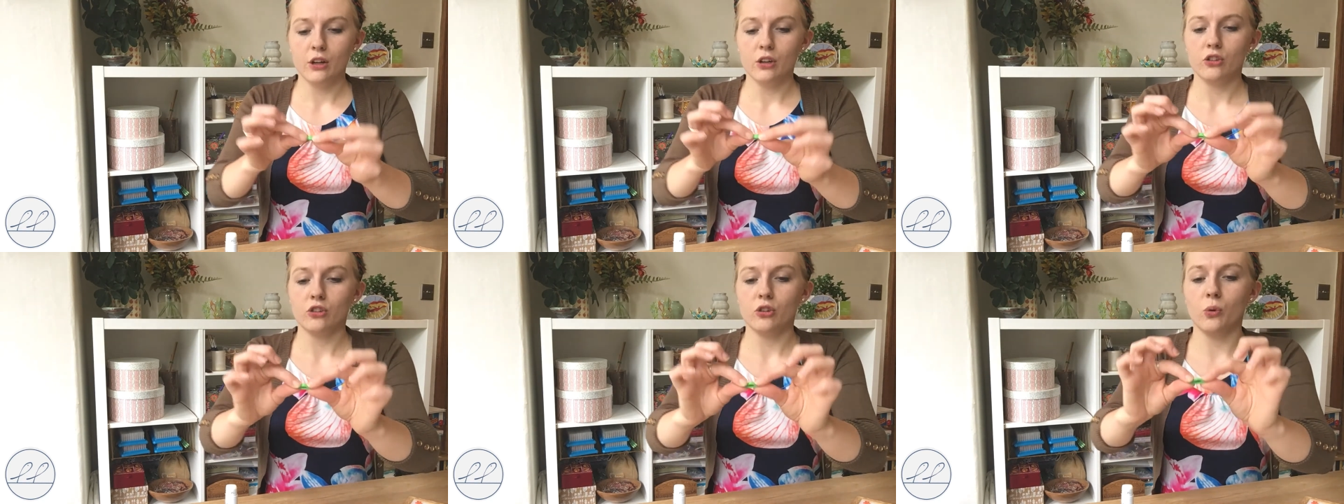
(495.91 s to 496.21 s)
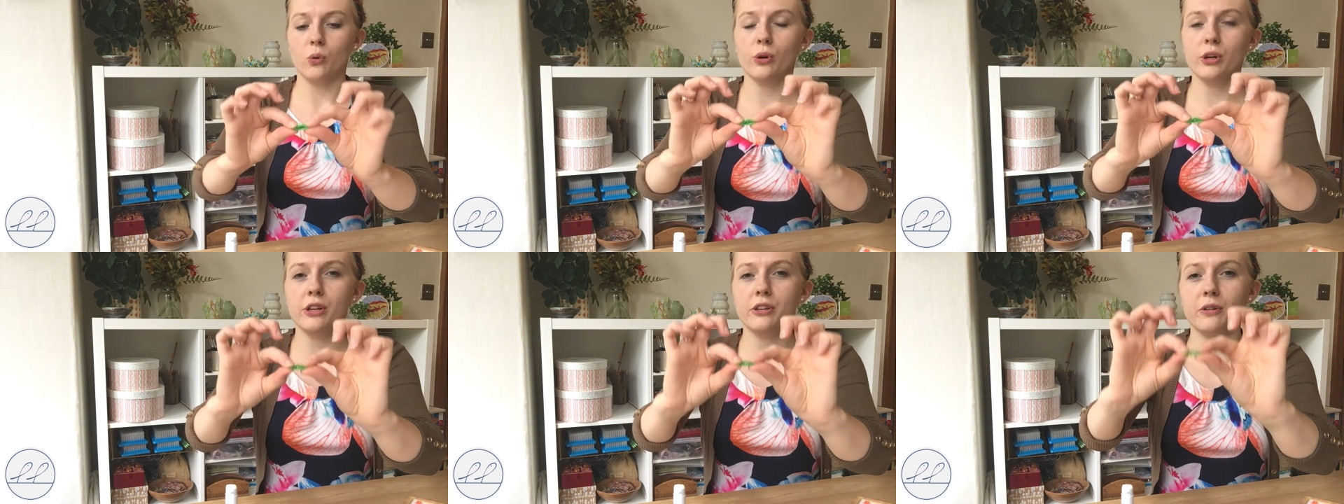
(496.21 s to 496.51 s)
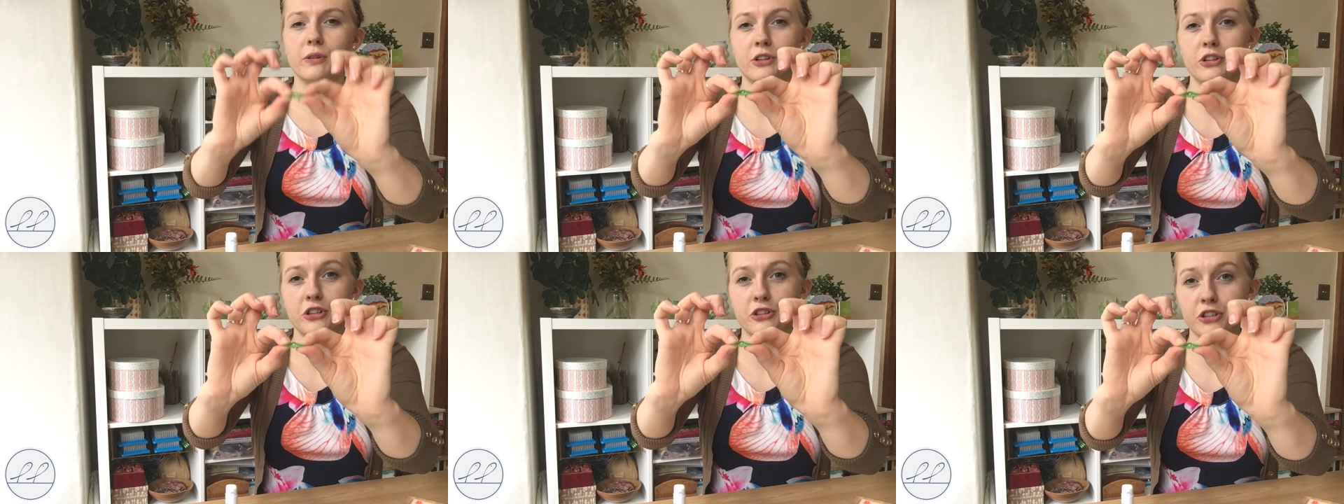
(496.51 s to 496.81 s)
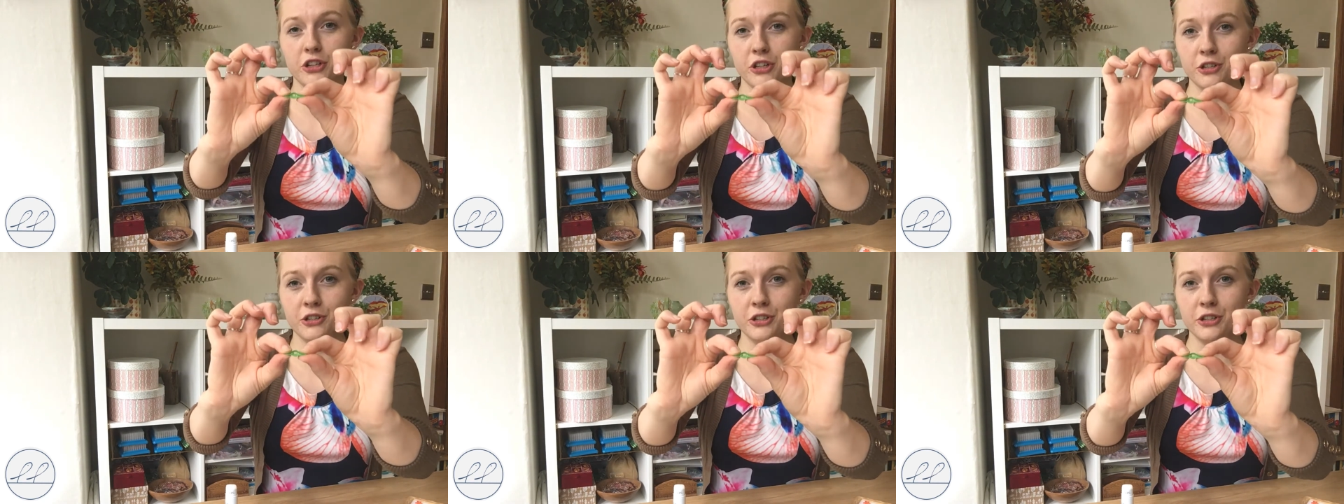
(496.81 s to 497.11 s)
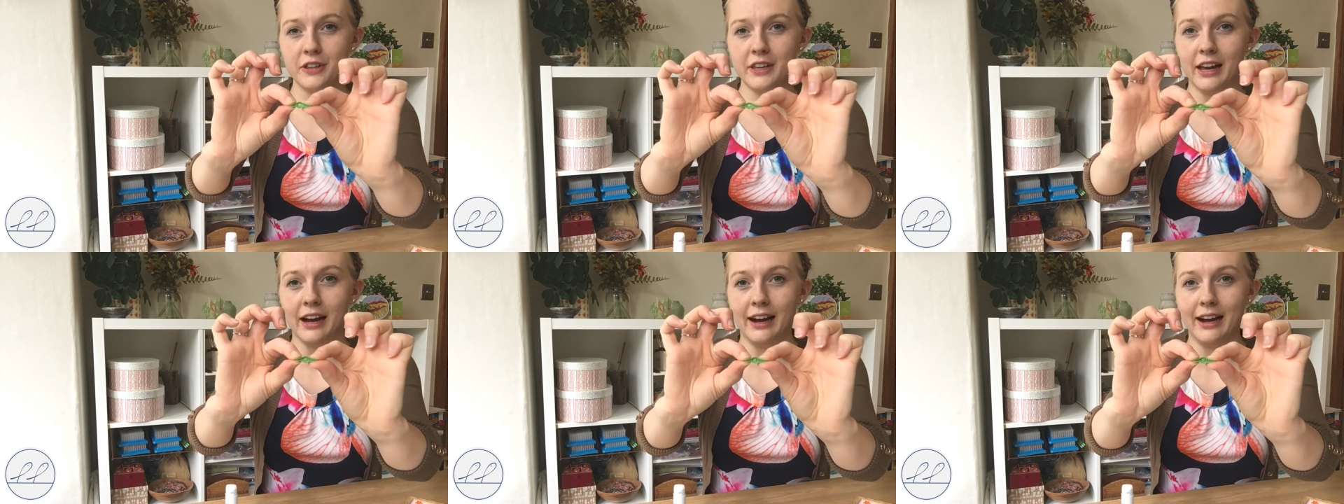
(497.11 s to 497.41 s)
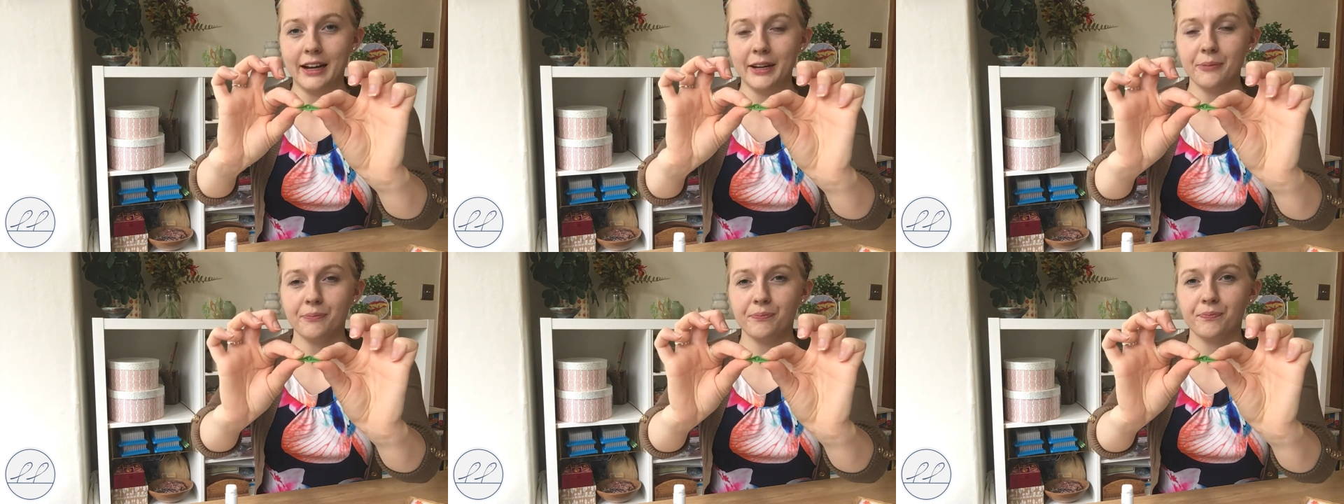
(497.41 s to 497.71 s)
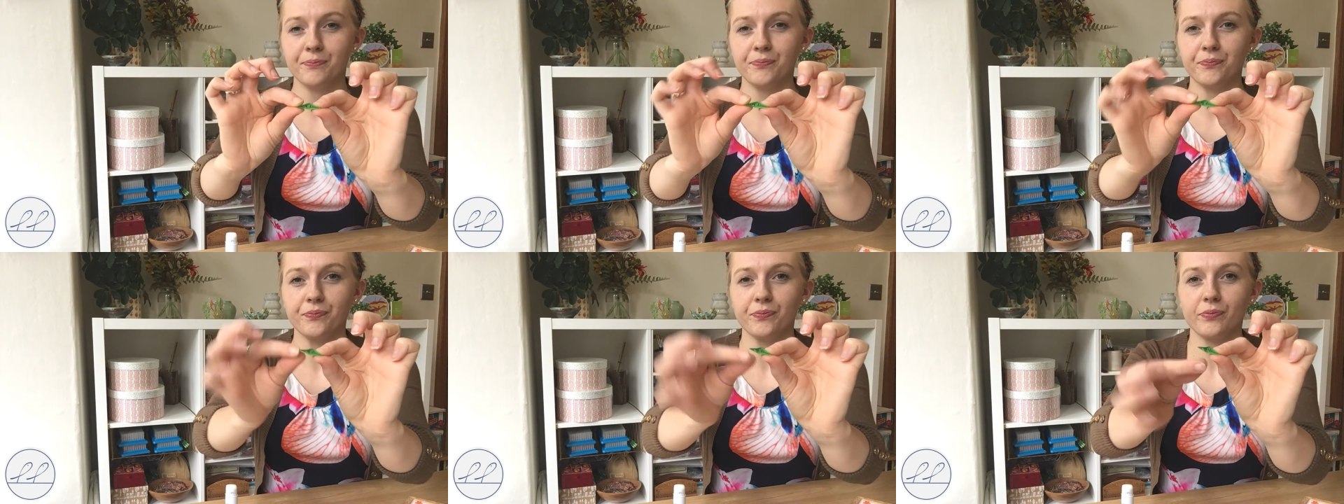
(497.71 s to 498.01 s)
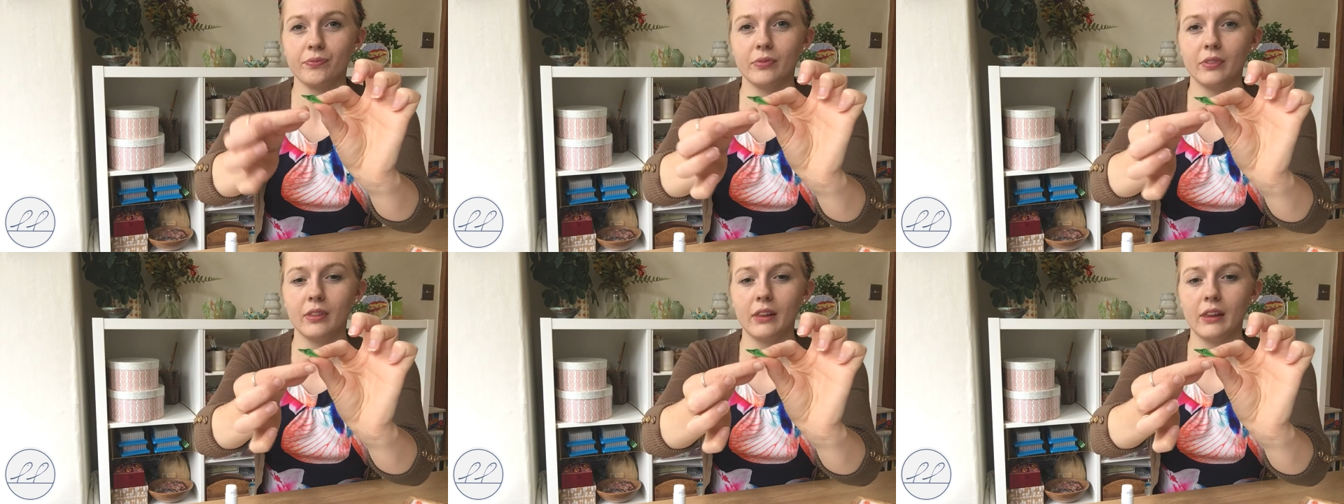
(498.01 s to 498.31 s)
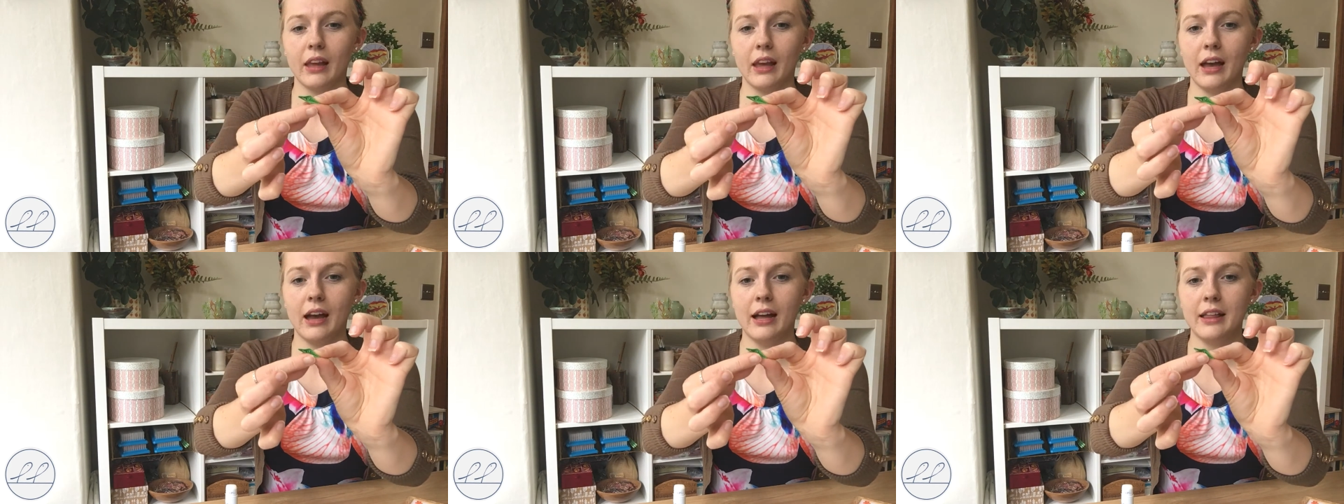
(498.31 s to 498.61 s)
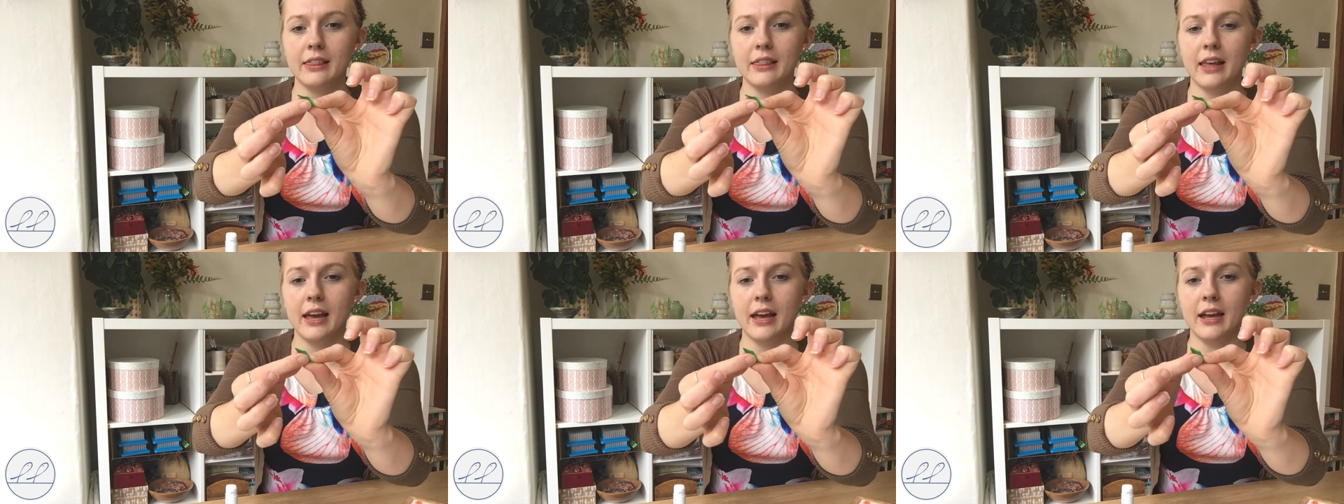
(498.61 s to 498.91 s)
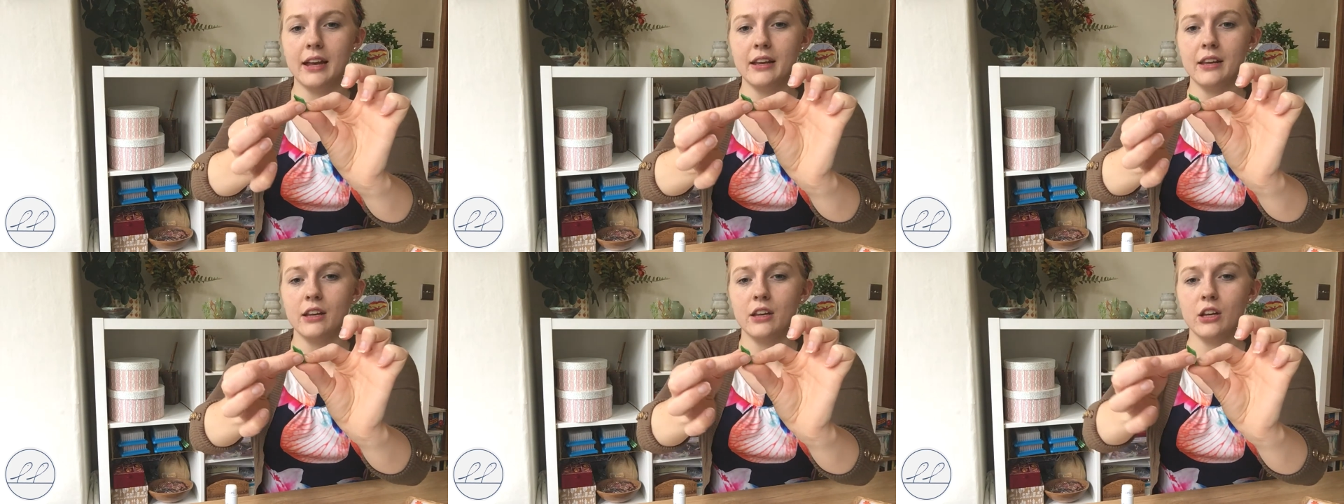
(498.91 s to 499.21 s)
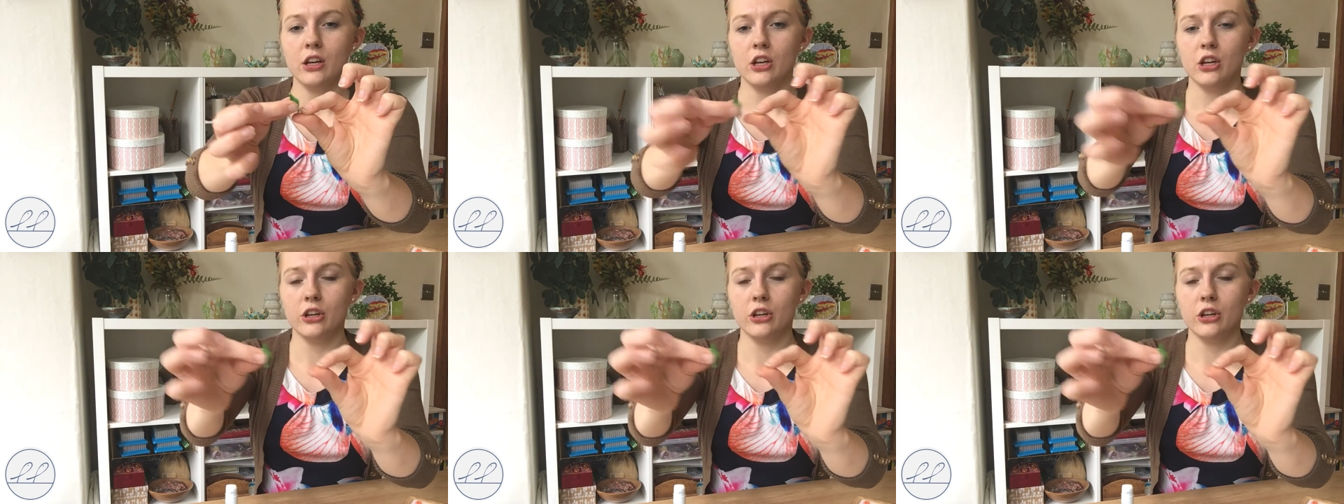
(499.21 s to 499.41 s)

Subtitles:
So all you do is you do the eye, and then